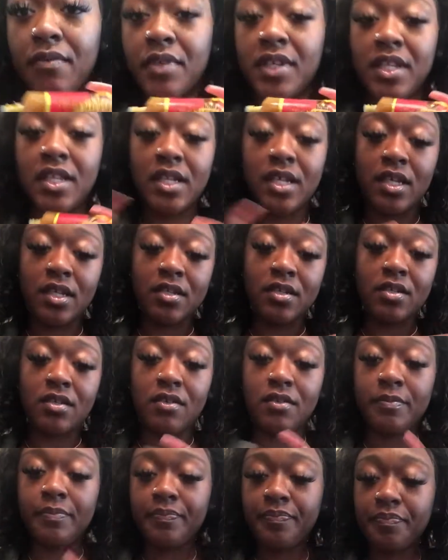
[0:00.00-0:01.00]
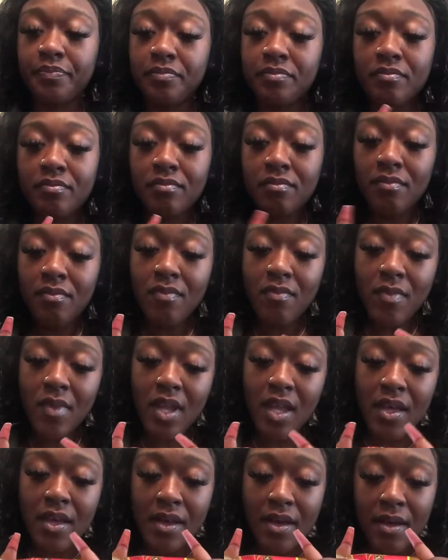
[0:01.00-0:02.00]
read that, so.
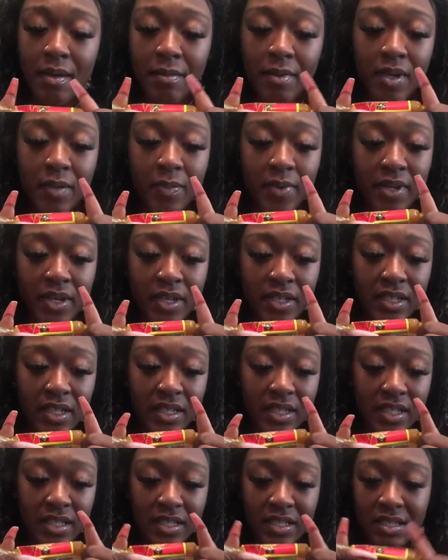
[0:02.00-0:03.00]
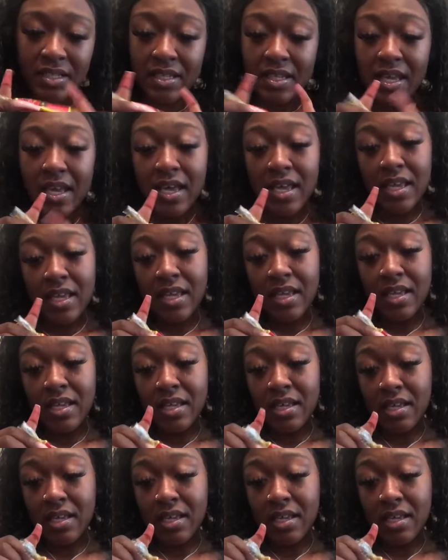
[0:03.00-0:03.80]
But apparently this is cake.